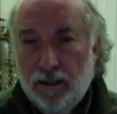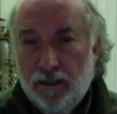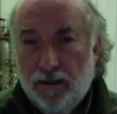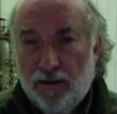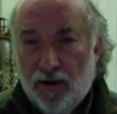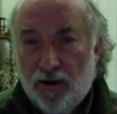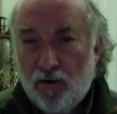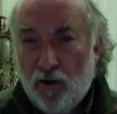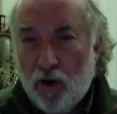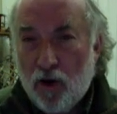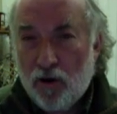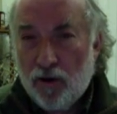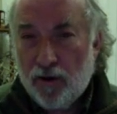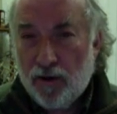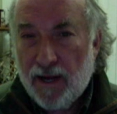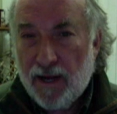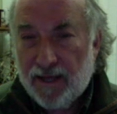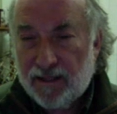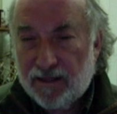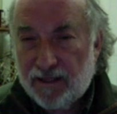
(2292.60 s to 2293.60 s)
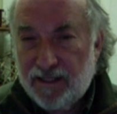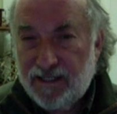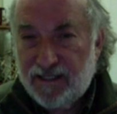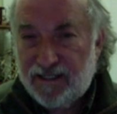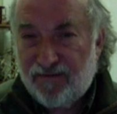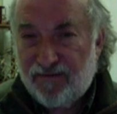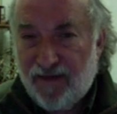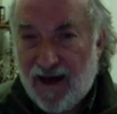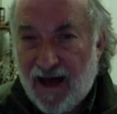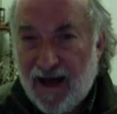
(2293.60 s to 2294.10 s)
There are at
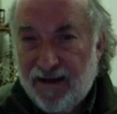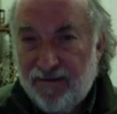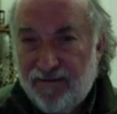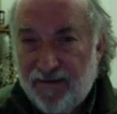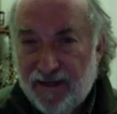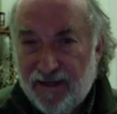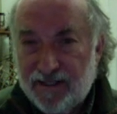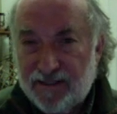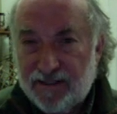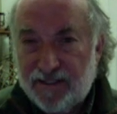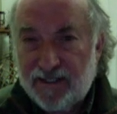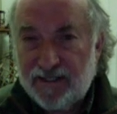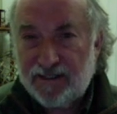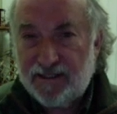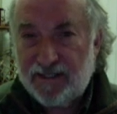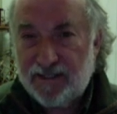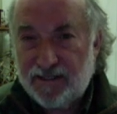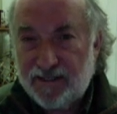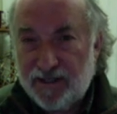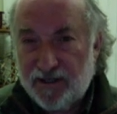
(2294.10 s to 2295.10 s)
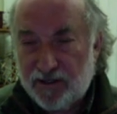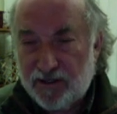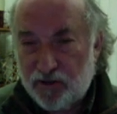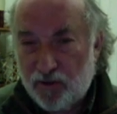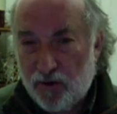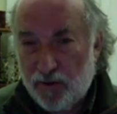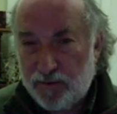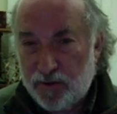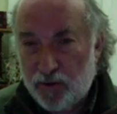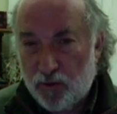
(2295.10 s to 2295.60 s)
least five instances in the
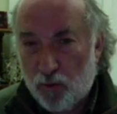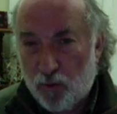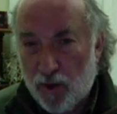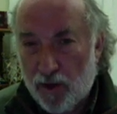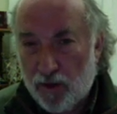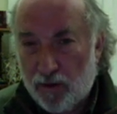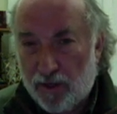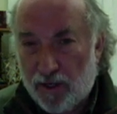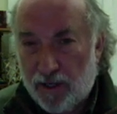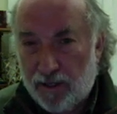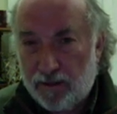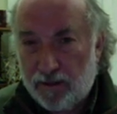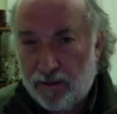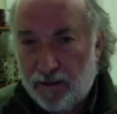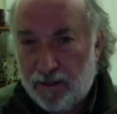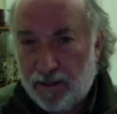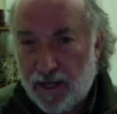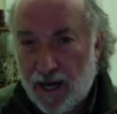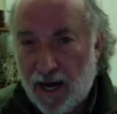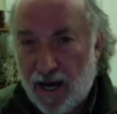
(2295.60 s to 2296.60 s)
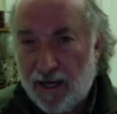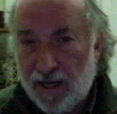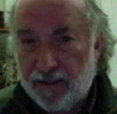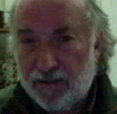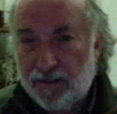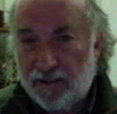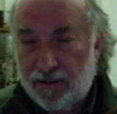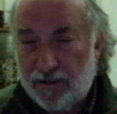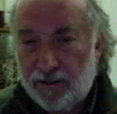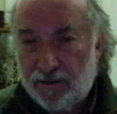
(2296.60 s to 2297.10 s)
scripture where
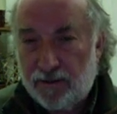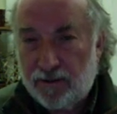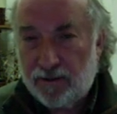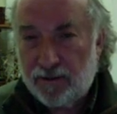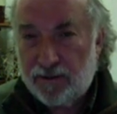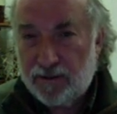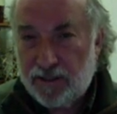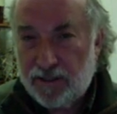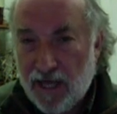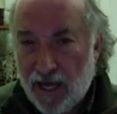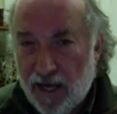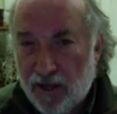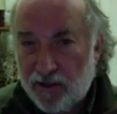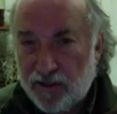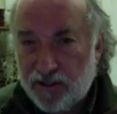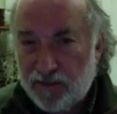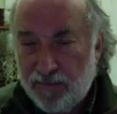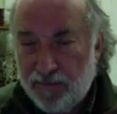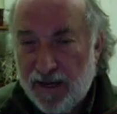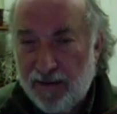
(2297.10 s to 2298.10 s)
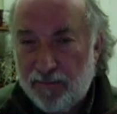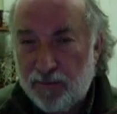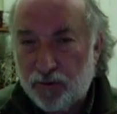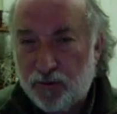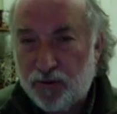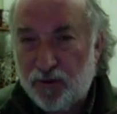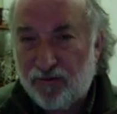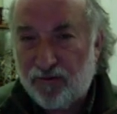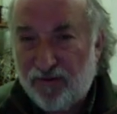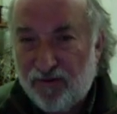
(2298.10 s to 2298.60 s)
God tells people
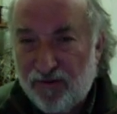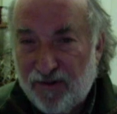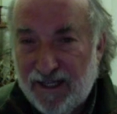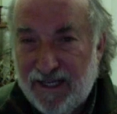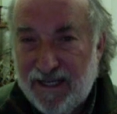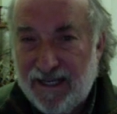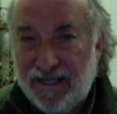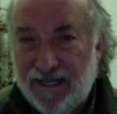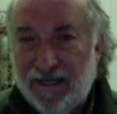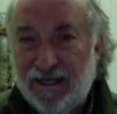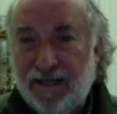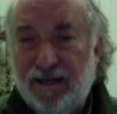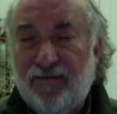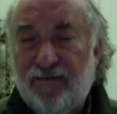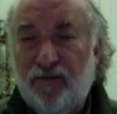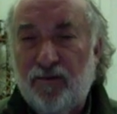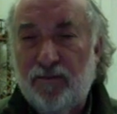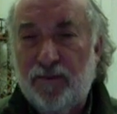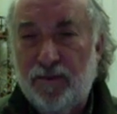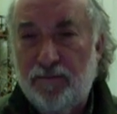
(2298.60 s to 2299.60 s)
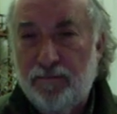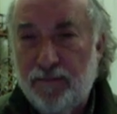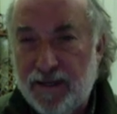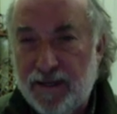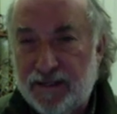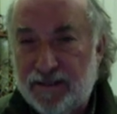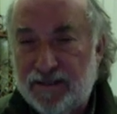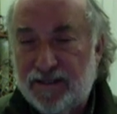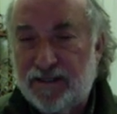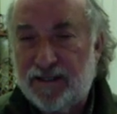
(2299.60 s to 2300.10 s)
to flee from the
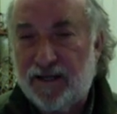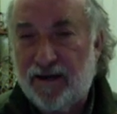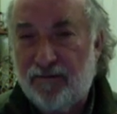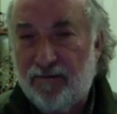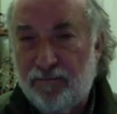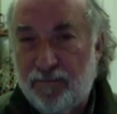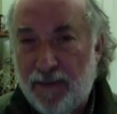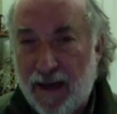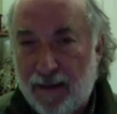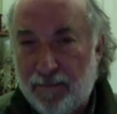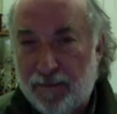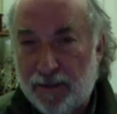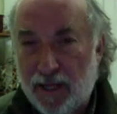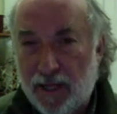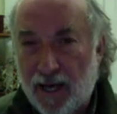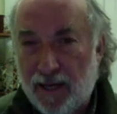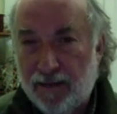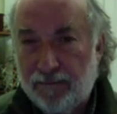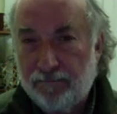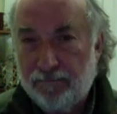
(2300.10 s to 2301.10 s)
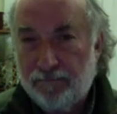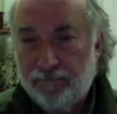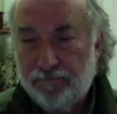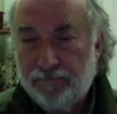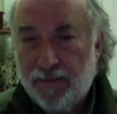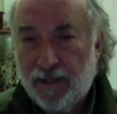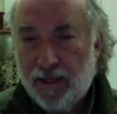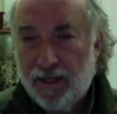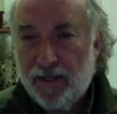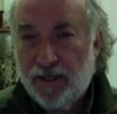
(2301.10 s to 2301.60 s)
midst of Babylon,
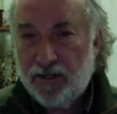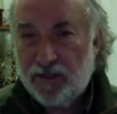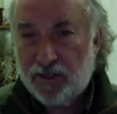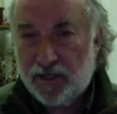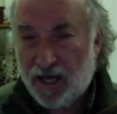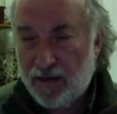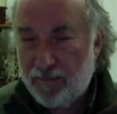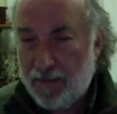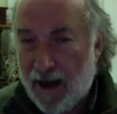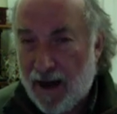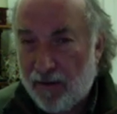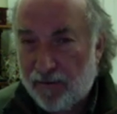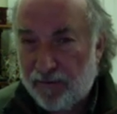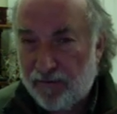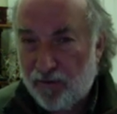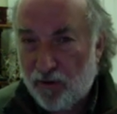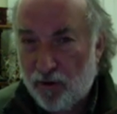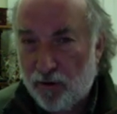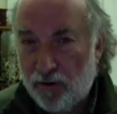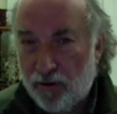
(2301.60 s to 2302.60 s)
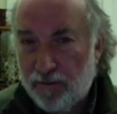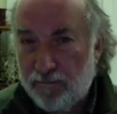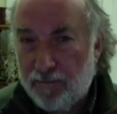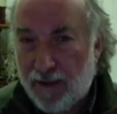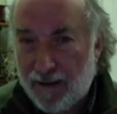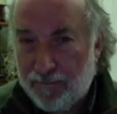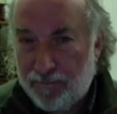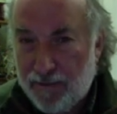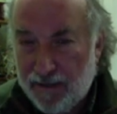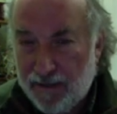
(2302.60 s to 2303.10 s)
to come out of her,
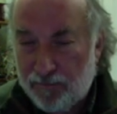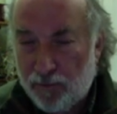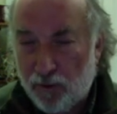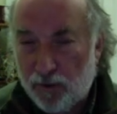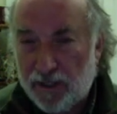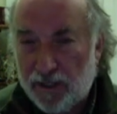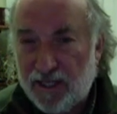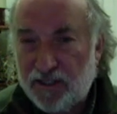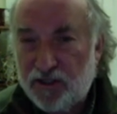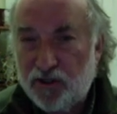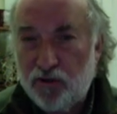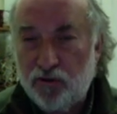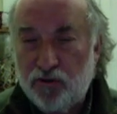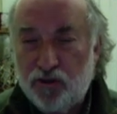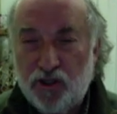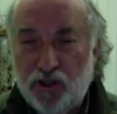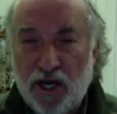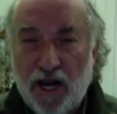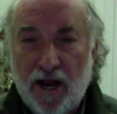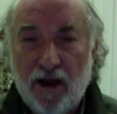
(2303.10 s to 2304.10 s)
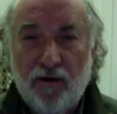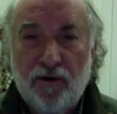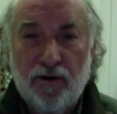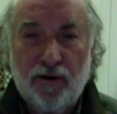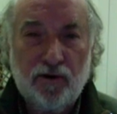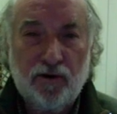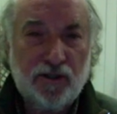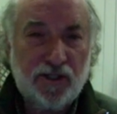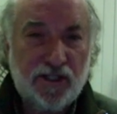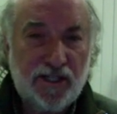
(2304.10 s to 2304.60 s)
my people, lest you share
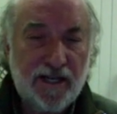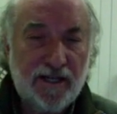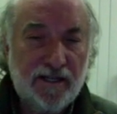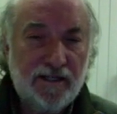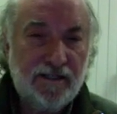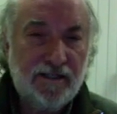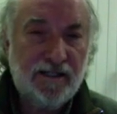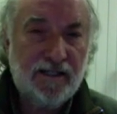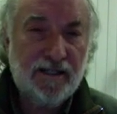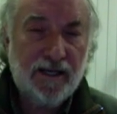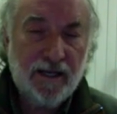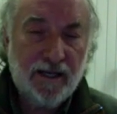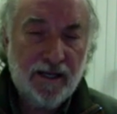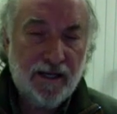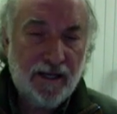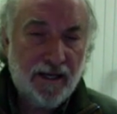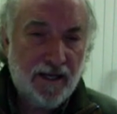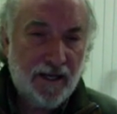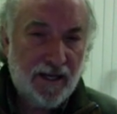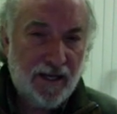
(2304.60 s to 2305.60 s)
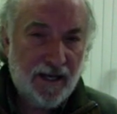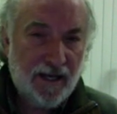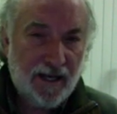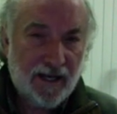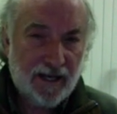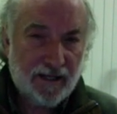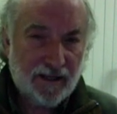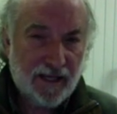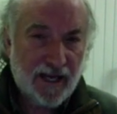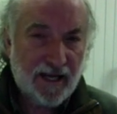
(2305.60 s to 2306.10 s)
in her sins
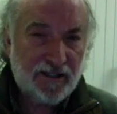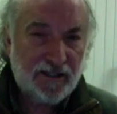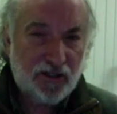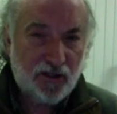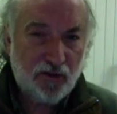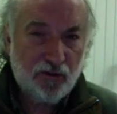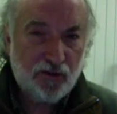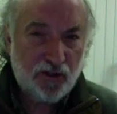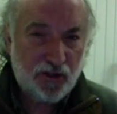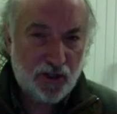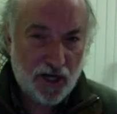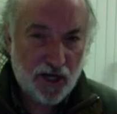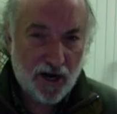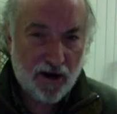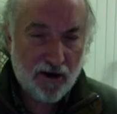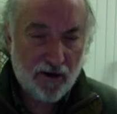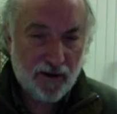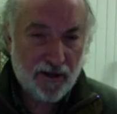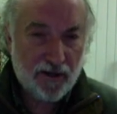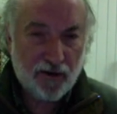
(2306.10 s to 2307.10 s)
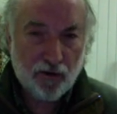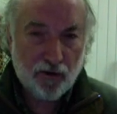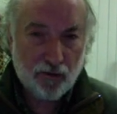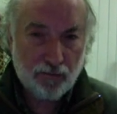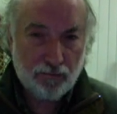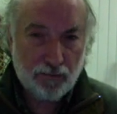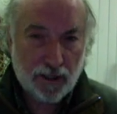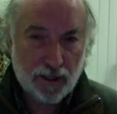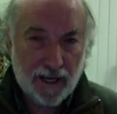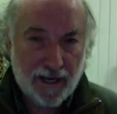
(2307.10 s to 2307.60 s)
and lest you share in her
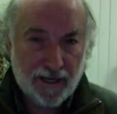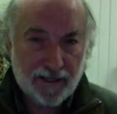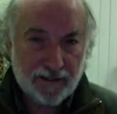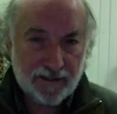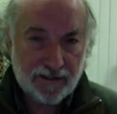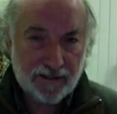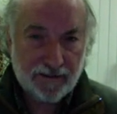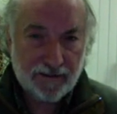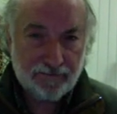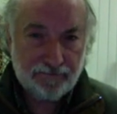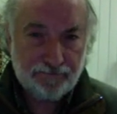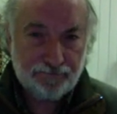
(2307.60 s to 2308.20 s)
plagues.